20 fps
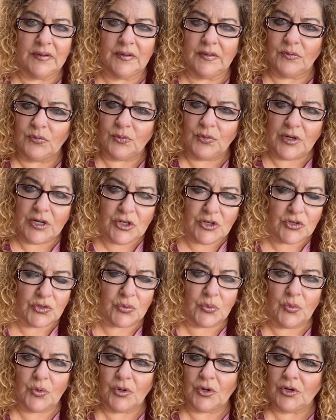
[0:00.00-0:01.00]
read your
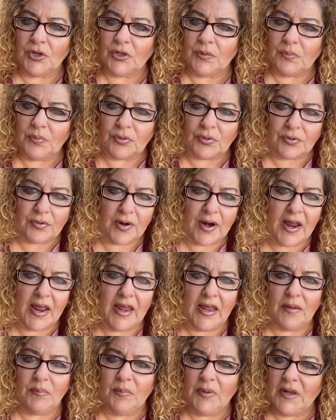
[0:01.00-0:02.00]
word,
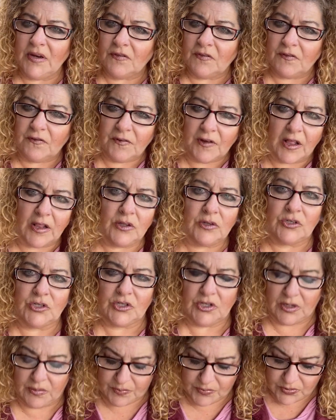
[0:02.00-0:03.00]
pray, be in
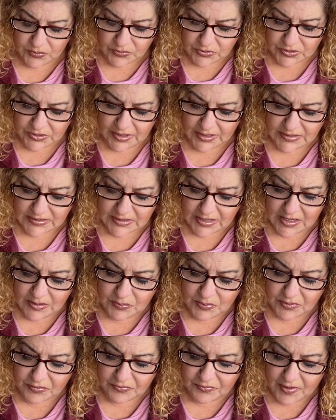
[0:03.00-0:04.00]
fellowship. Those things keep
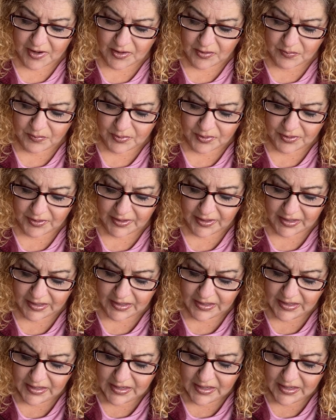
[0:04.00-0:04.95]
your fire burning.